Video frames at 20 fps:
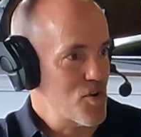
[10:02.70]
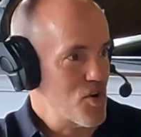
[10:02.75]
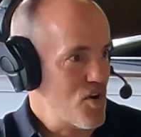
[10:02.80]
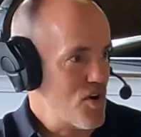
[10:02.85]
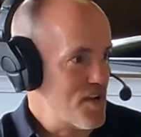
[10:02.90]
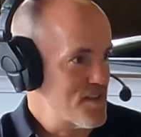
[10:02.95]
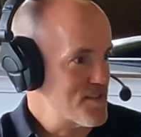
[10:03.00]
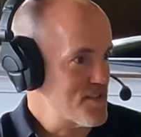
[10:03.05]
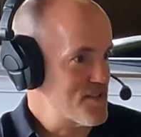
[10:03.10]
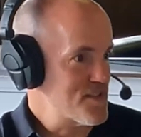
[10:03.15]

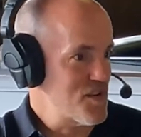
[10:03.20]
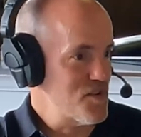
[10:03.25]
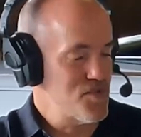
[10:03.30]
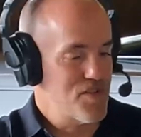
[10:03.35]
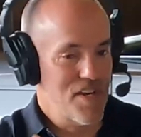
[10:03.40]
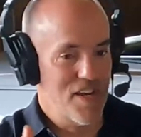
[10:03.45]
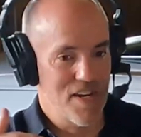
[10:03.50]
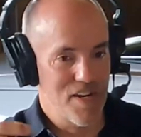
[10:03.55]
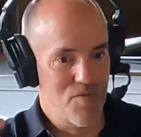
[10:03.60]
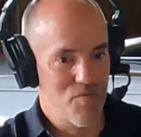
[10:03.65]
costs
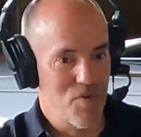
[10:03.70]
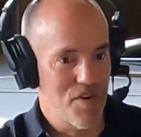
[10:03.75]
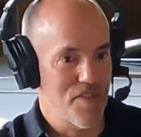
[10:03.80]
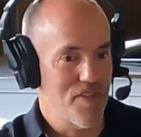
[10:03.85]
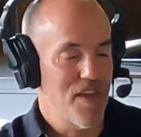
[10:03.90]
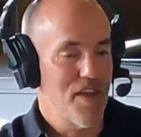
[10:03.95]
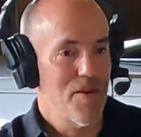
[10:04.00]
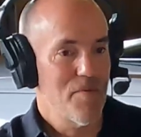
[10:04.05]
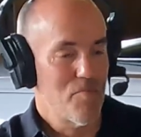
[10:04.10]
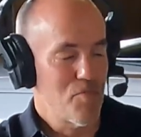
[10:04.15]
associated with
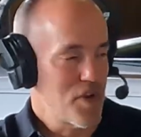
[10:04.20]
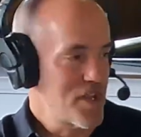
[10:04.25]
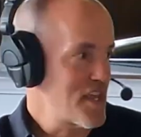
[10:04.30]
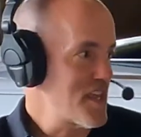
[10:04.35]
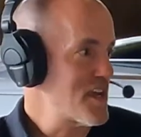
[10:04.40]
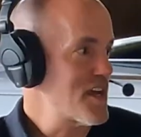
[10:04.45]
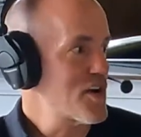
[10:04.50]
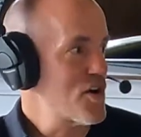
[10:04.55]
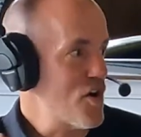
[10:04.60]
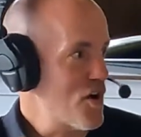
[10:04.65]

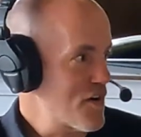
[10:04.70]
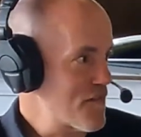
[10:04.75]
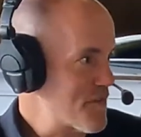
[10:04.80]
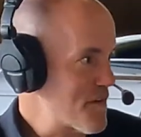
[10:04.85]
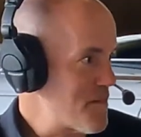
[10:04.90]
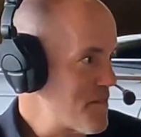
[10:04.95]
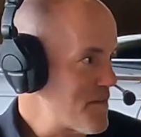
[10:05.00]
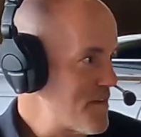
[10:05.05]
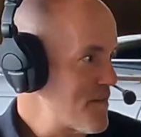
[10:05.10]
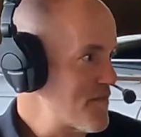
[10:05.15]
bringing a car
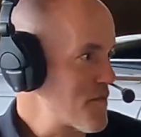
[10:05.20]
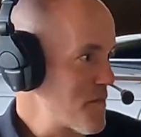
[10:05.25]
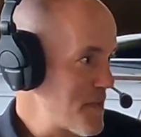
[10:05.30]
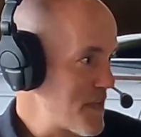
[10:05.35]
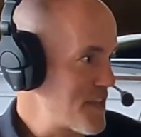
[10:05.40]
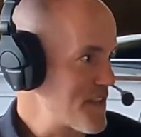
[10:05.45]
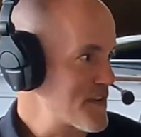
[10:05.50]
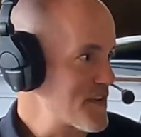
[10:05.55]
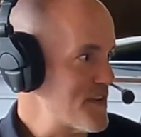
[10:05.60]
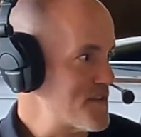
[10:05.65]
from a, from
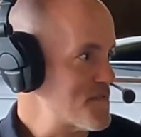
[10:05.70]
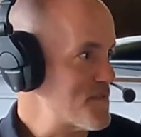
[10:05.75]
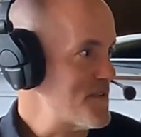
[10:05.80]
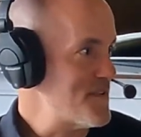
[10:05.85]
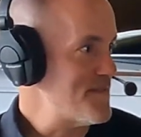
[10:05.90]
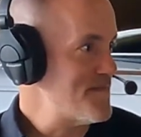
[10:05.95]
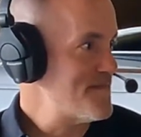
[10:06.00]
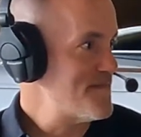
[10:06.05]
another country.